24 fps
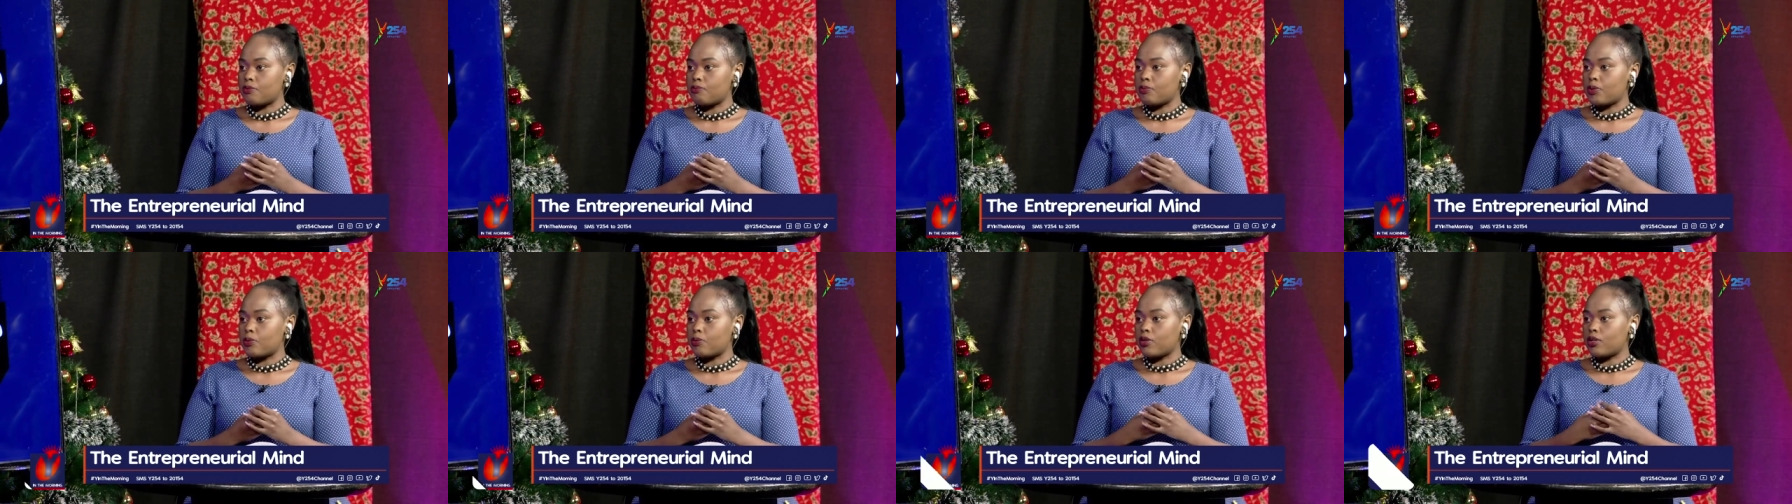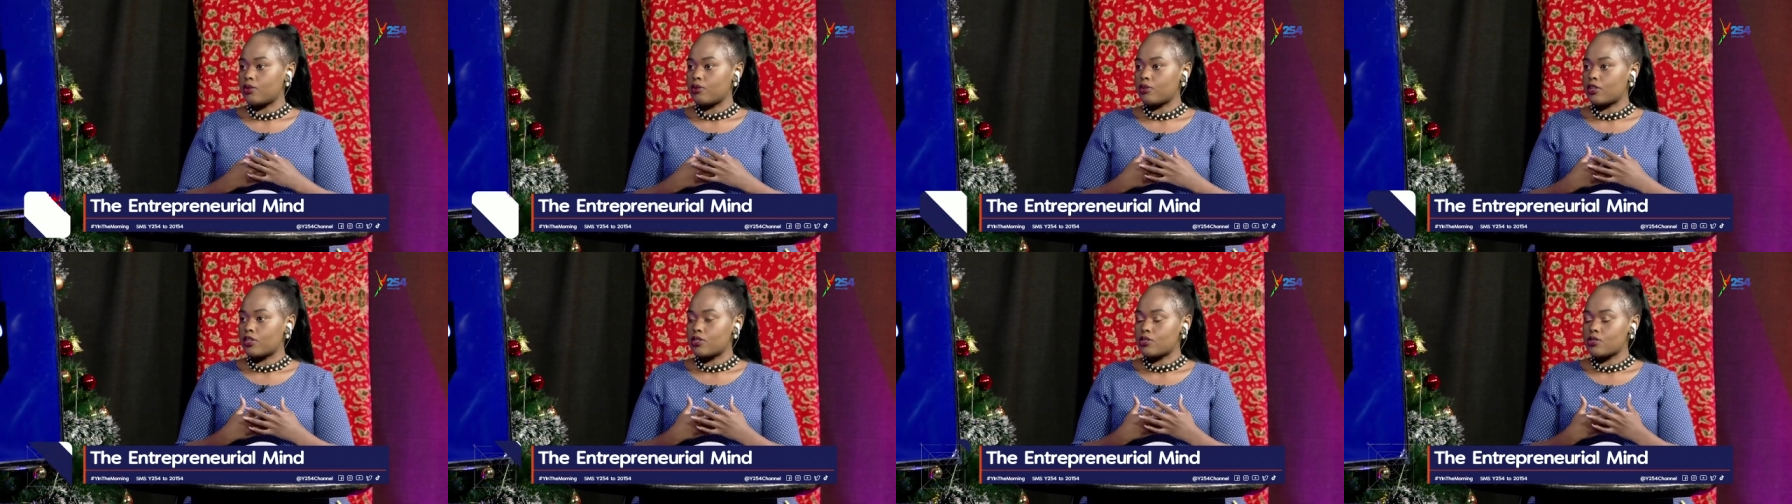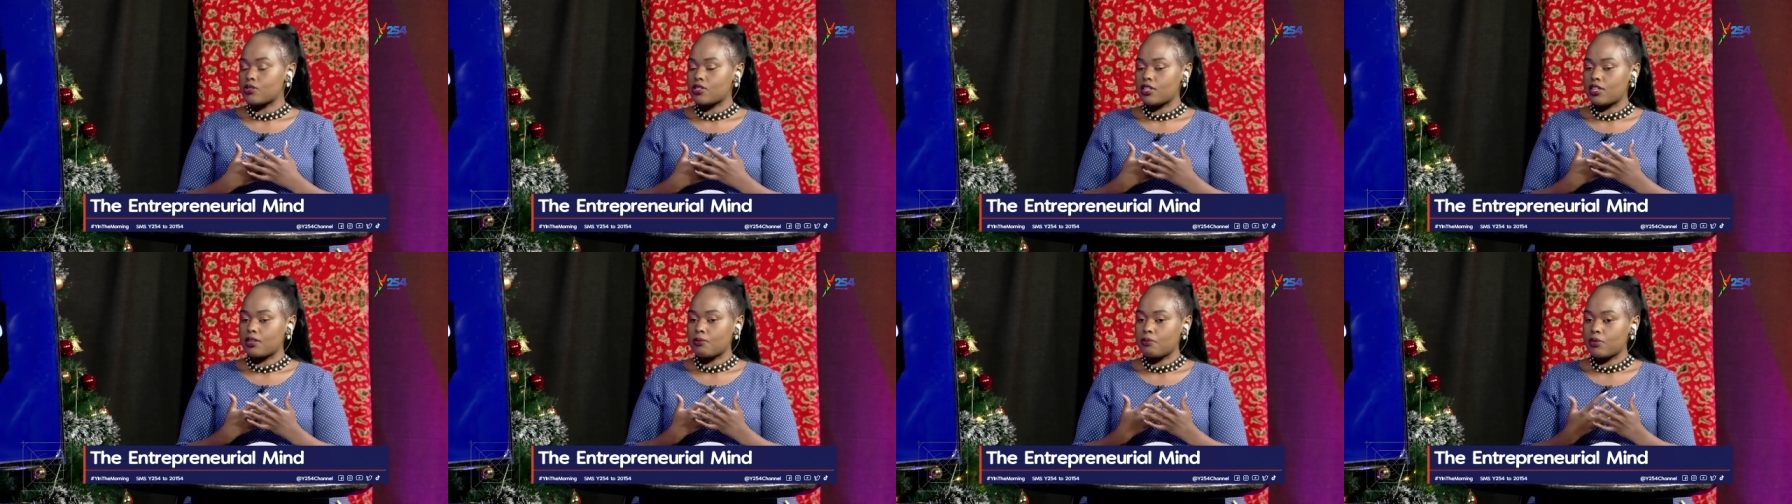people looking
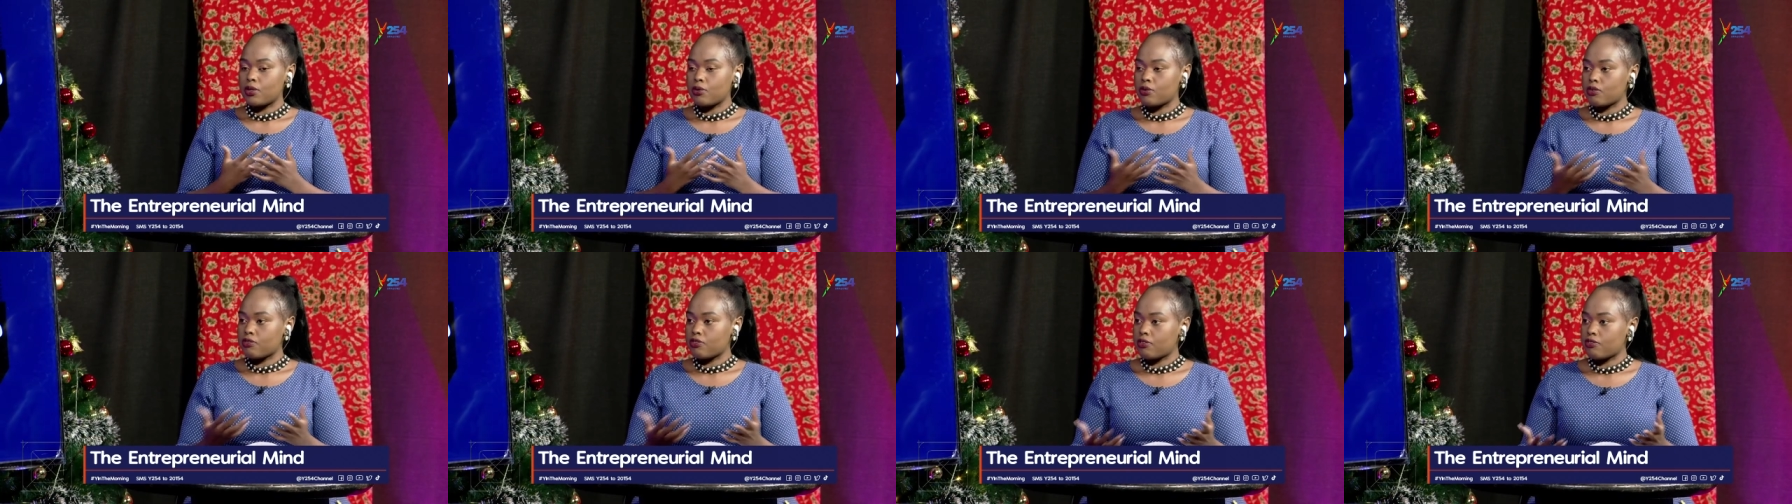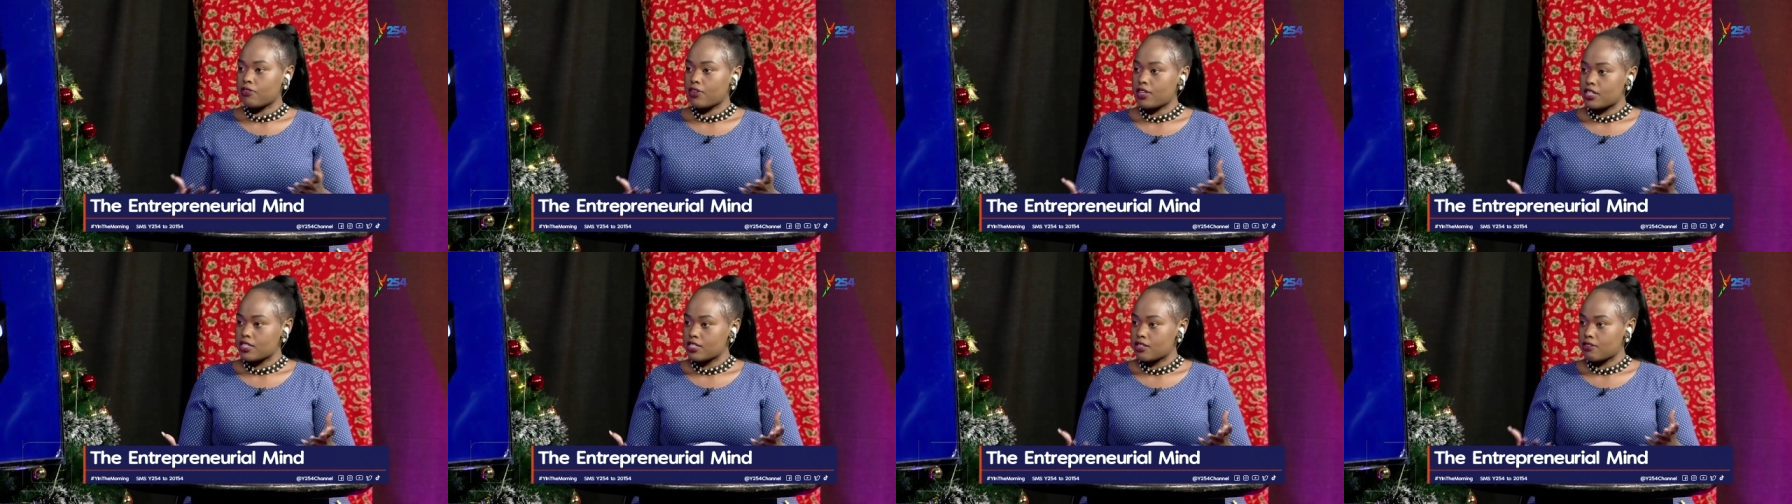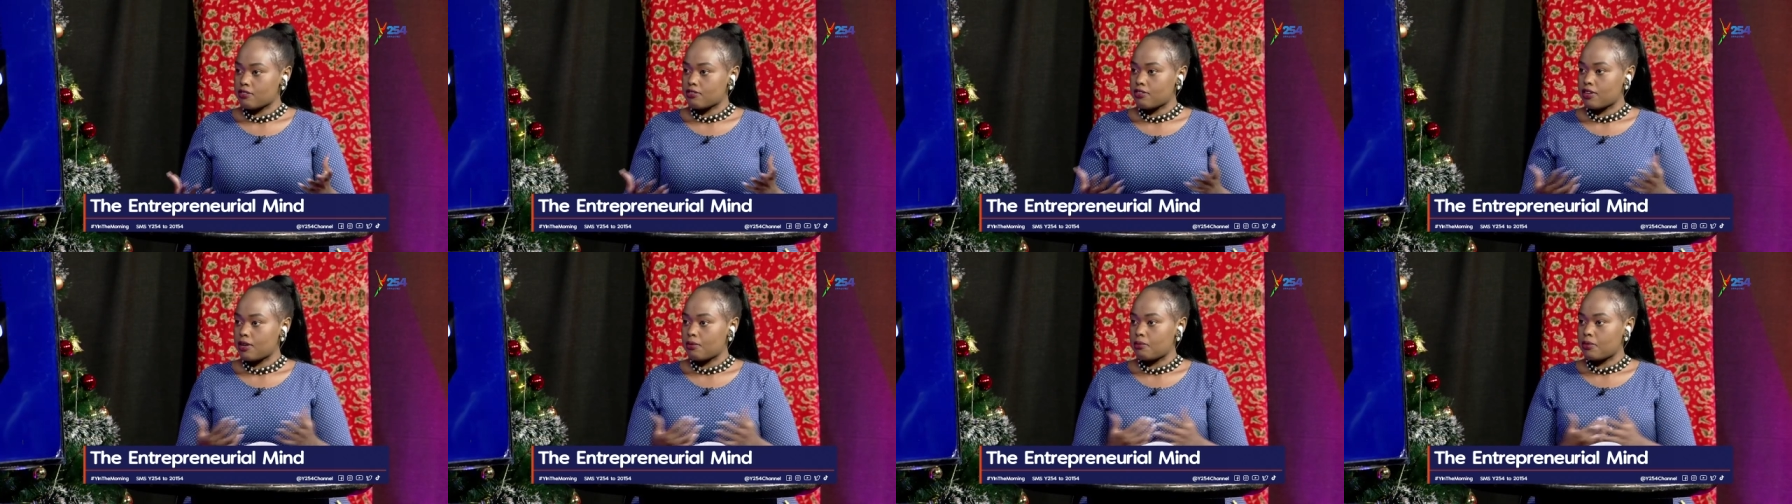to celebrate with friends
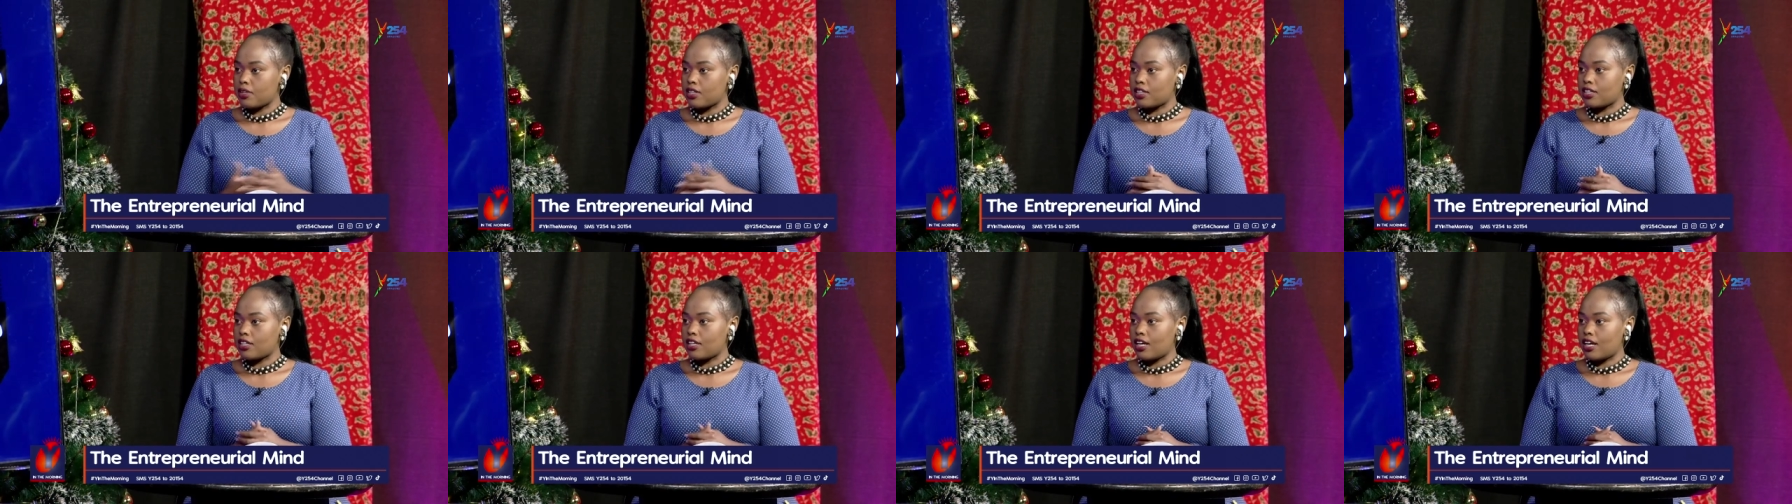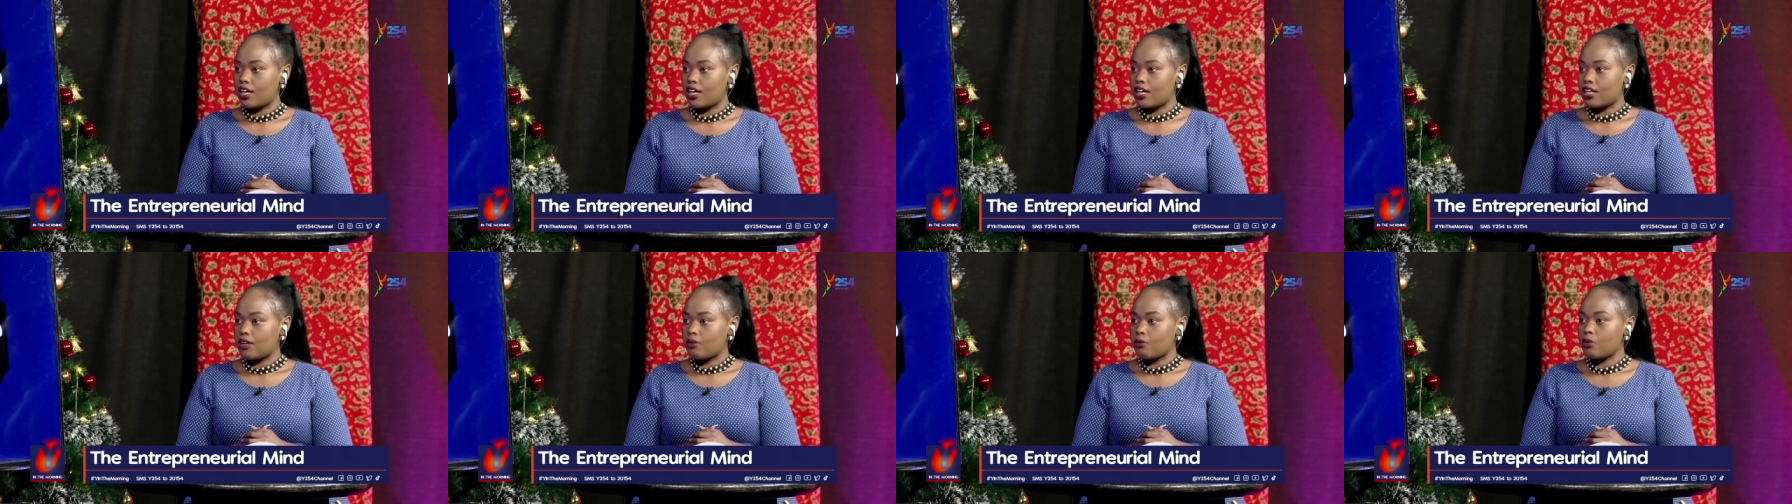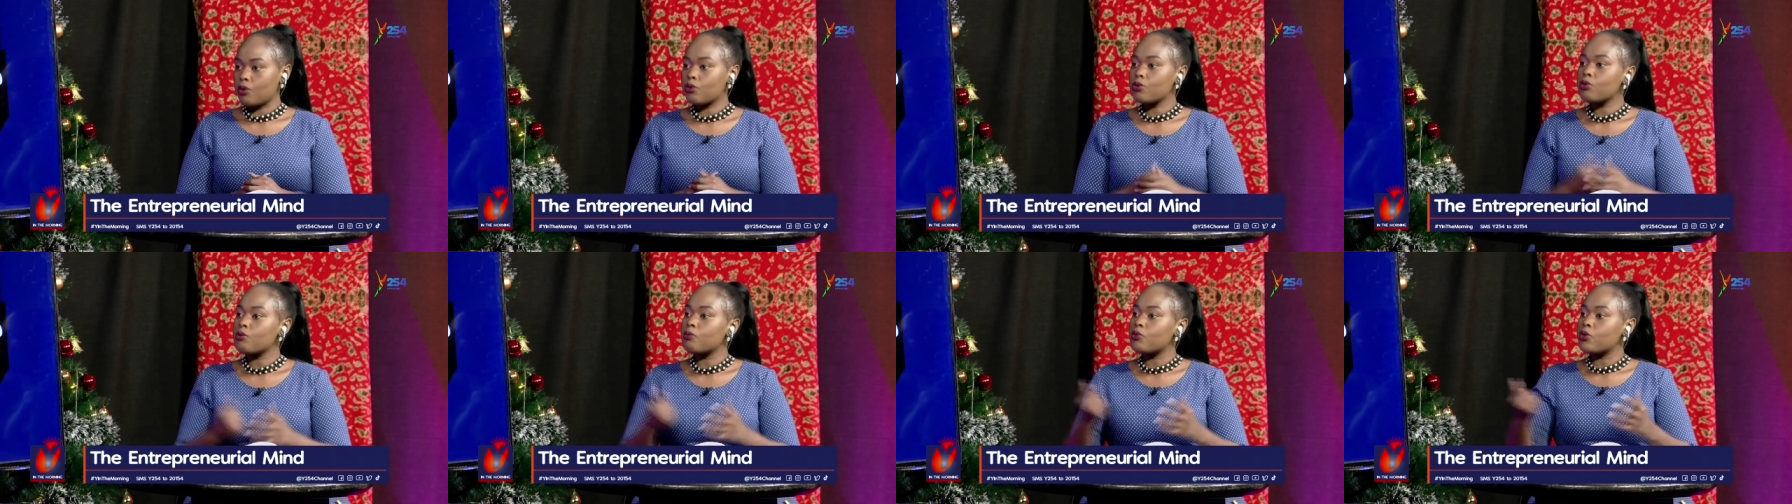and family, uh,
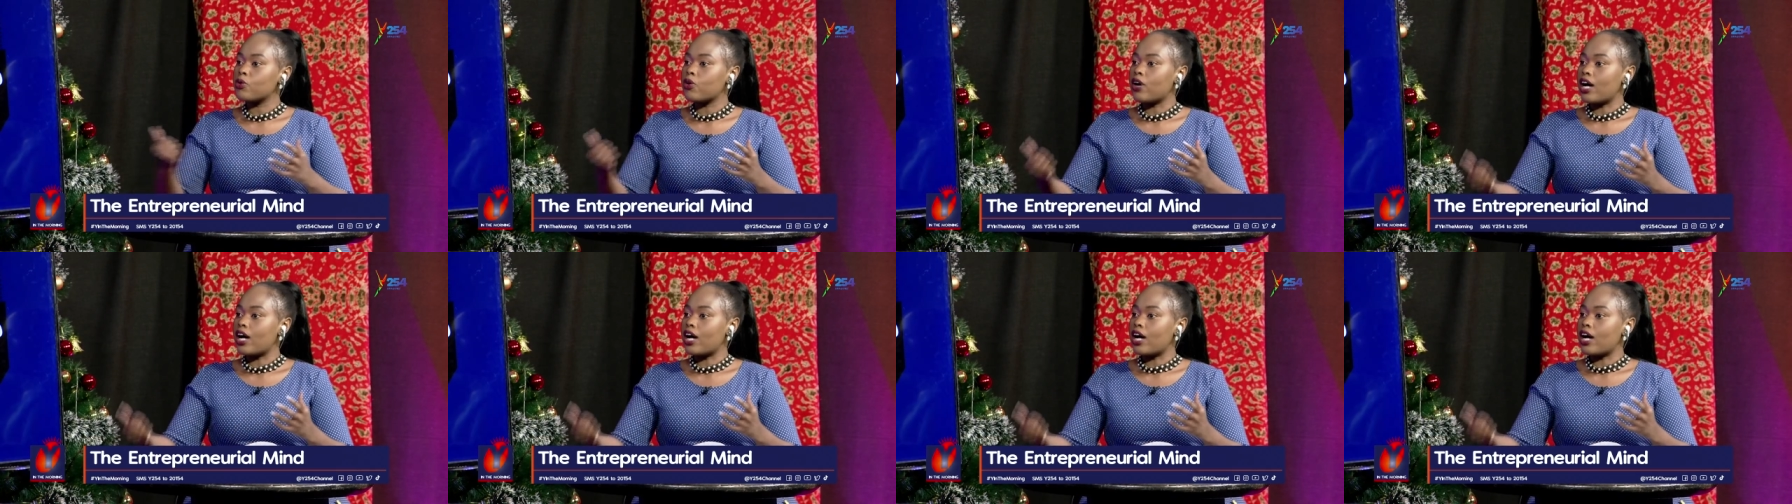what would be